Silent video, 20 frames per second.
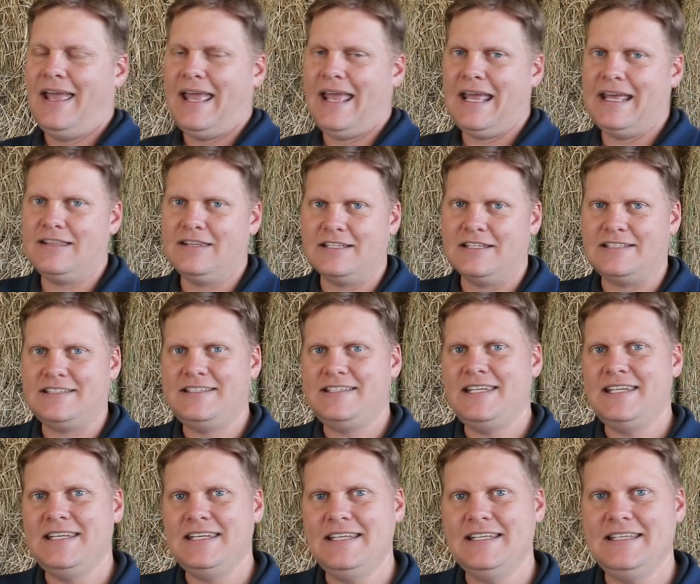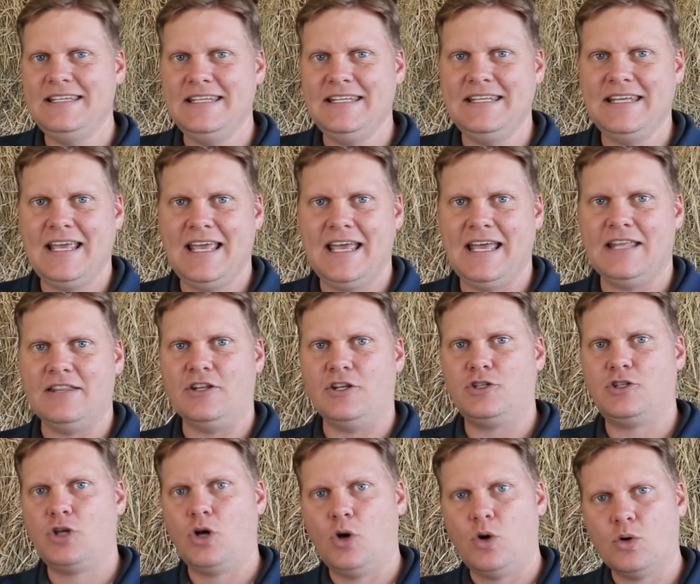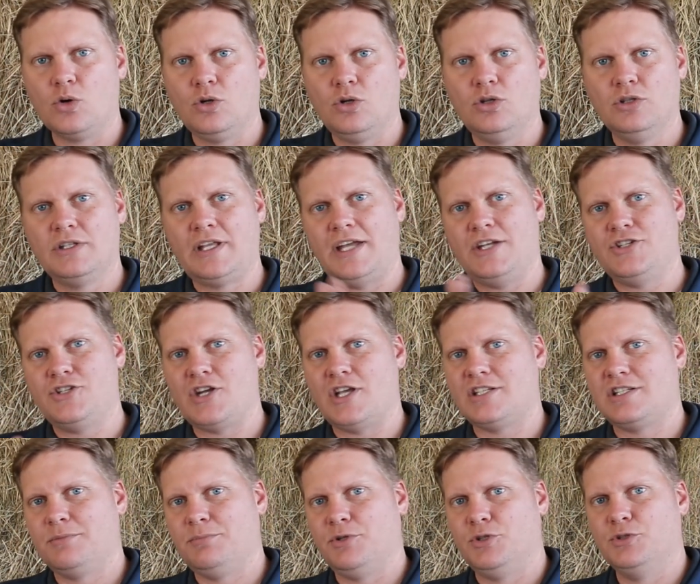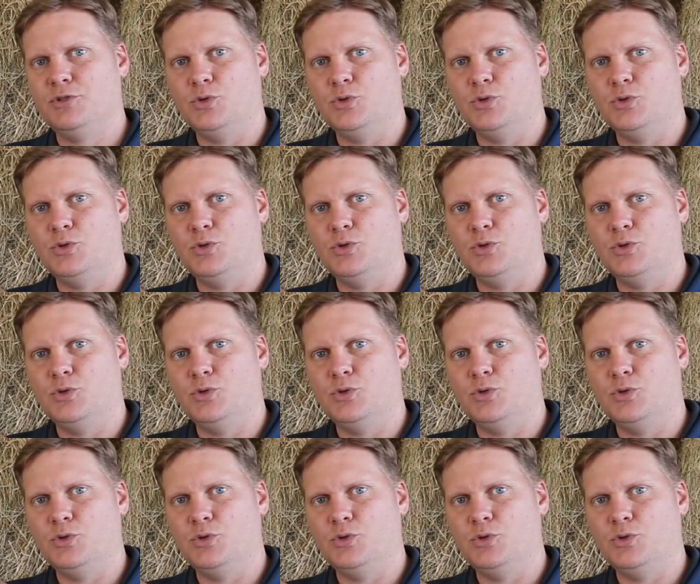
and the TDN, the total digestible